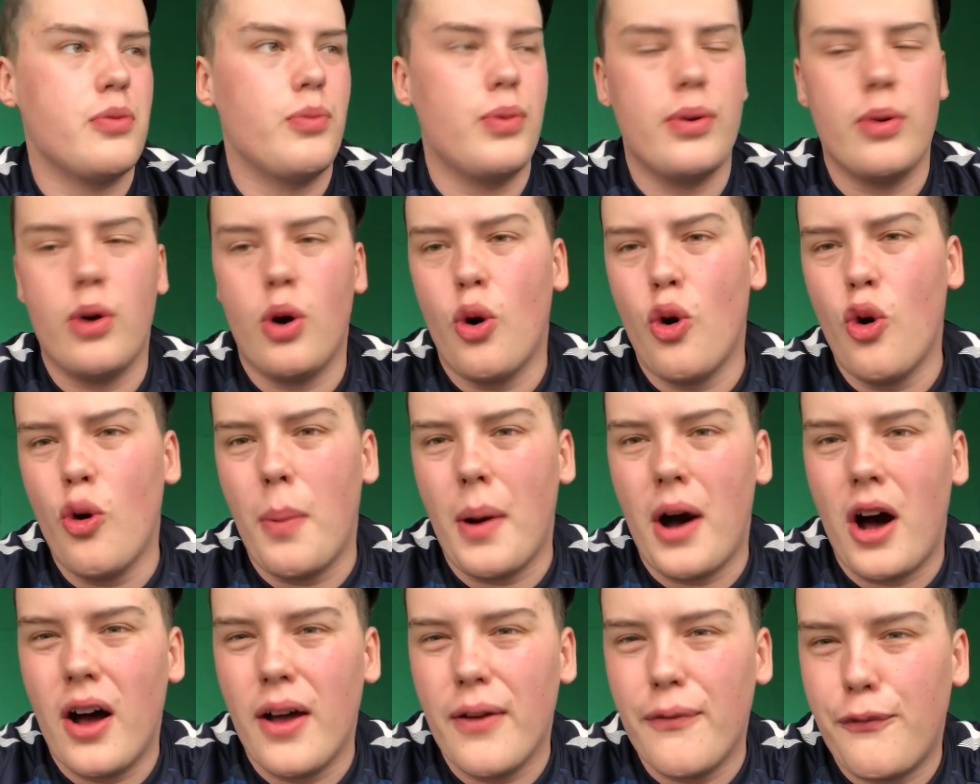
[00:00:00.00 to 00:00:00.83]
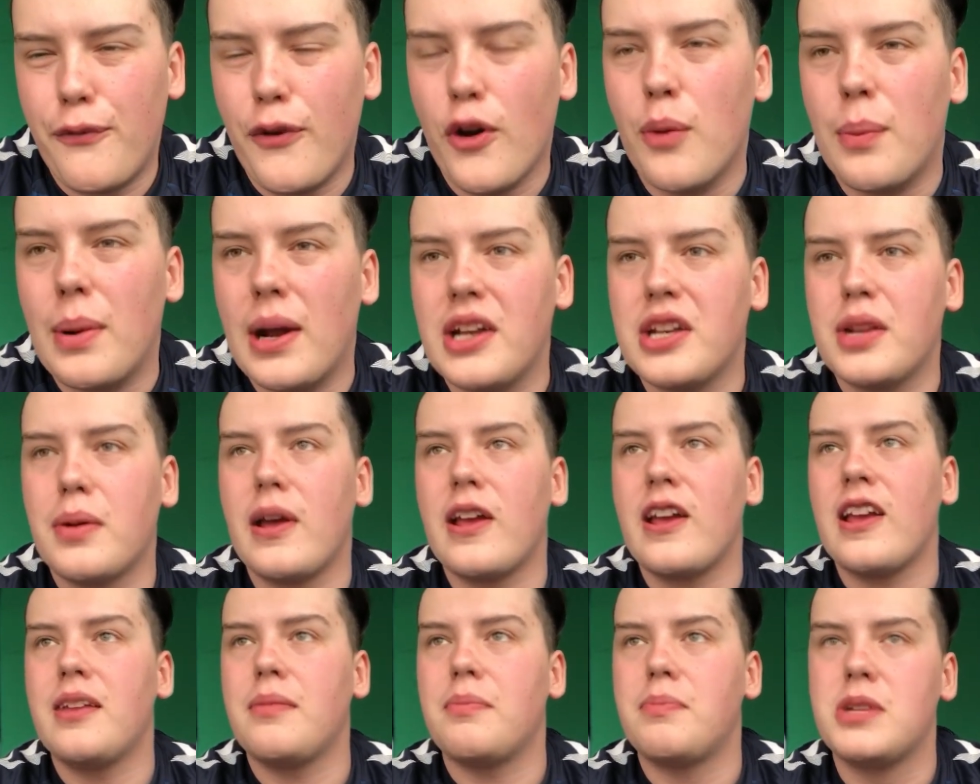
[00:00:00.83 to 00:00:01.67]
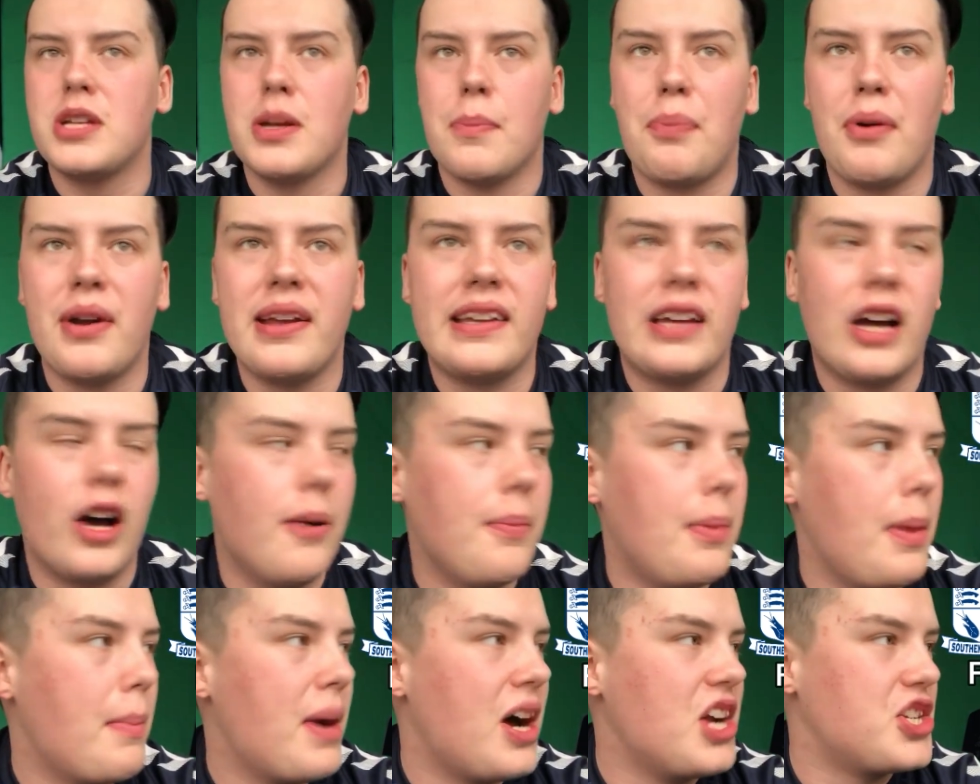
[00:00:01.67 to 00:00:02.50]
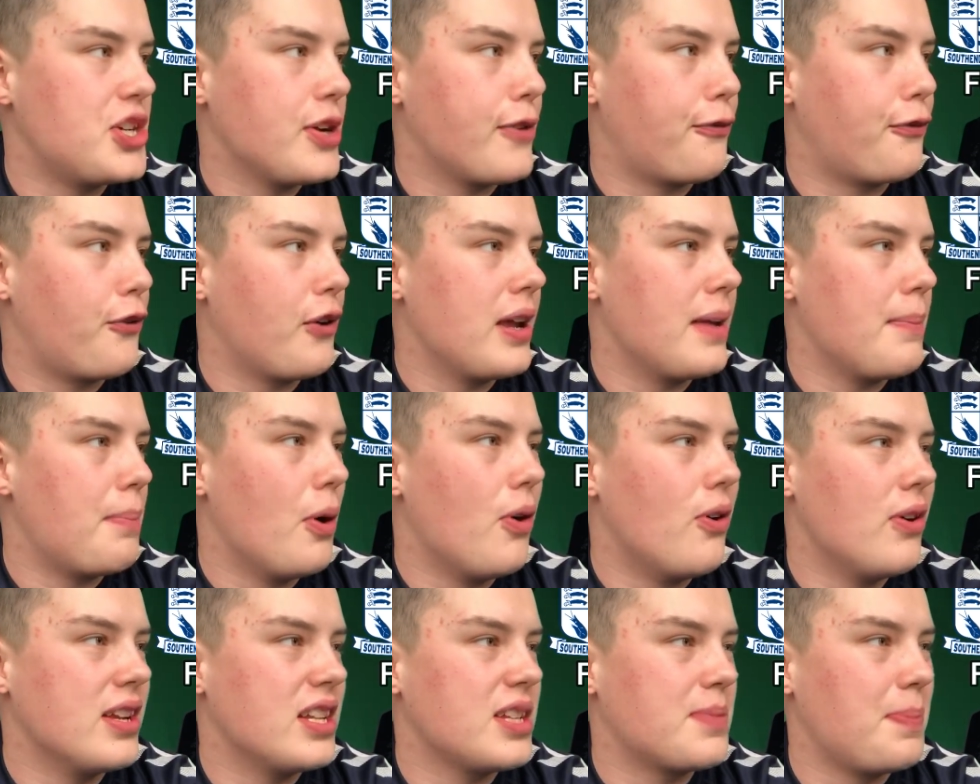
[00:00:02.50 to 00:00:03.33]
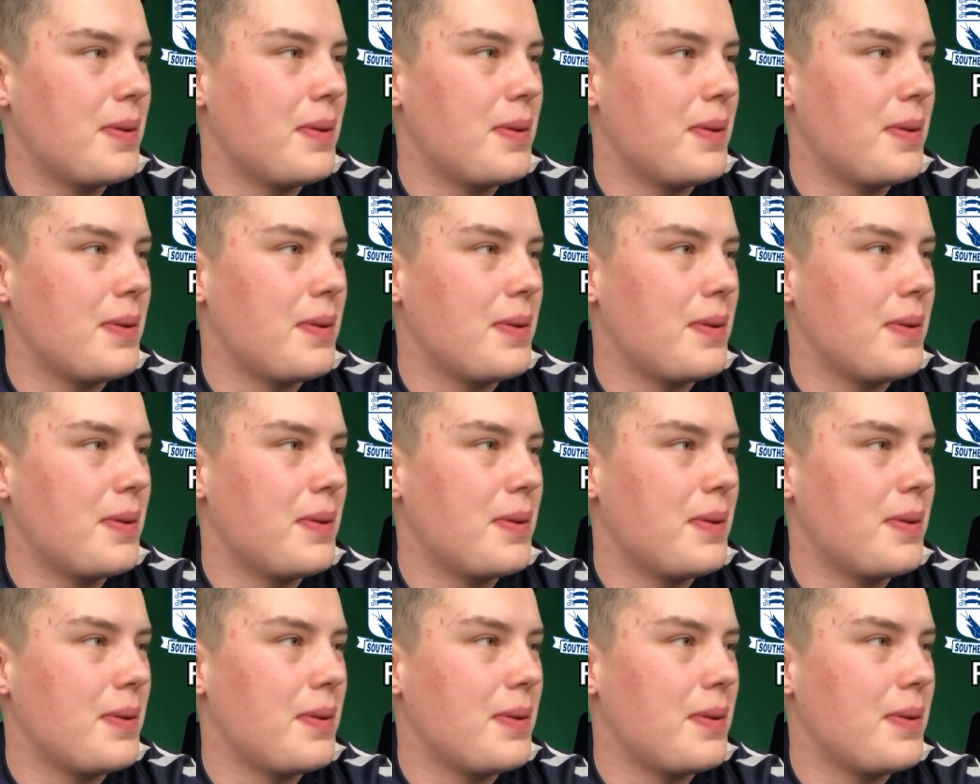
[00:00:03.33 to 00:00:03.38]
We were all behind Phil Brown today to bring home the magic 3 points.